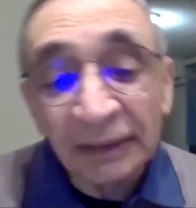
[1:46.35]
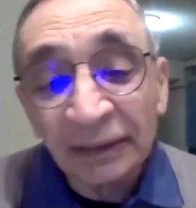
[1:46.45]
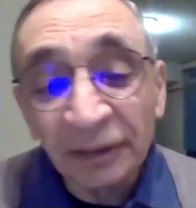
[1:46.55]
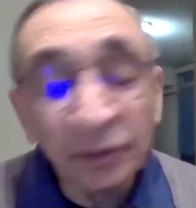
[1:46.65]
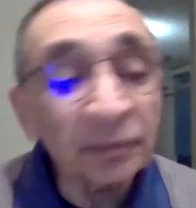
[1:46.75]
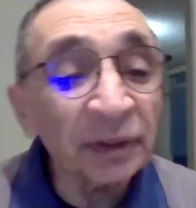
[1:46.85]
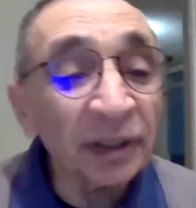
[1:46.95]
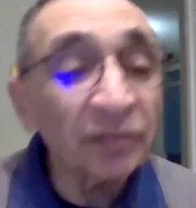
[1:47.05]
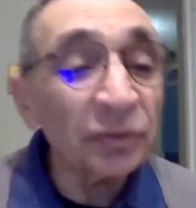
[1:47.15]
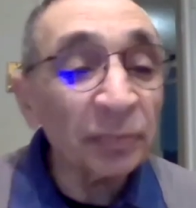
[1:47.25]
I'll
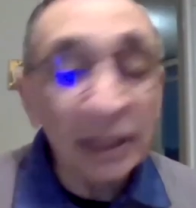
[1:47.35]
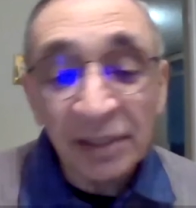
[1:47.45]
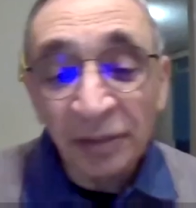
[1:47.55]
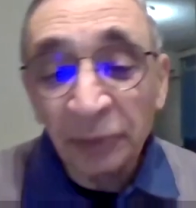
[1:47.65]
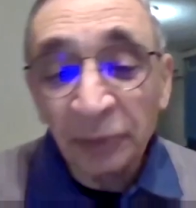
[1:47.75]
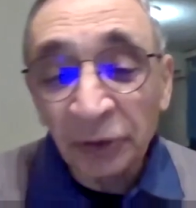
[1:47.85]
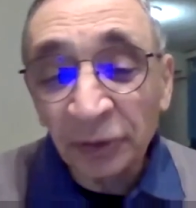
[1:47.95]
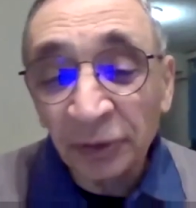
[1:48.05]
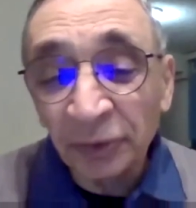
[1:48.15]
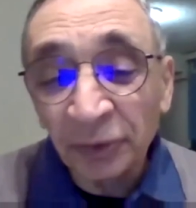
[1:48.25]
give you some
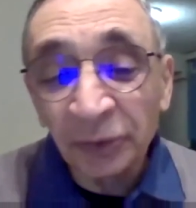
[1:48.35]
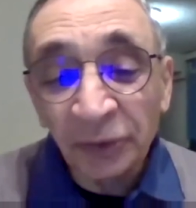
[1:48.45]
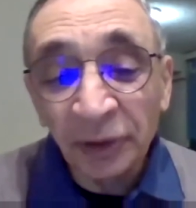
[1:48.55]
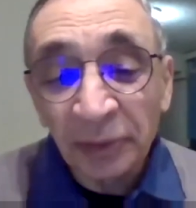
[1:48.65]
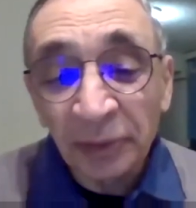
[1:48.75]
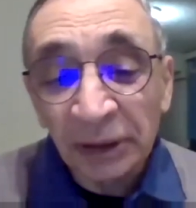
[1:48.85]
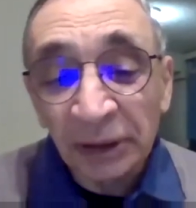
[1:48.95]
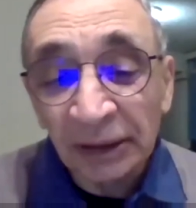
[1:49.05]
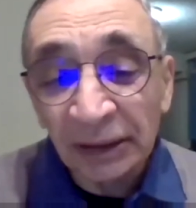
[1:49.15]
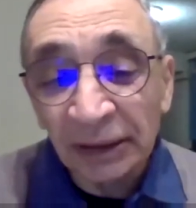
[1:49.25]
personal thoughts on
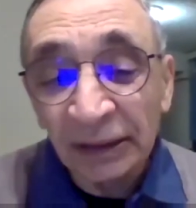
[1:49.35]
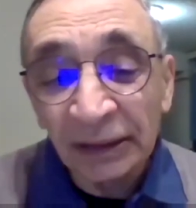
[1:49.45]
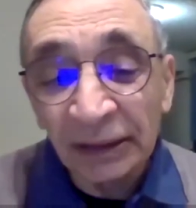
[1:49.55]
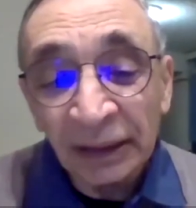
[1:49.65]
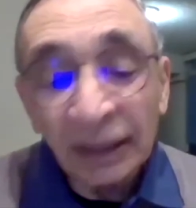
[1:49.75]
Amartithi,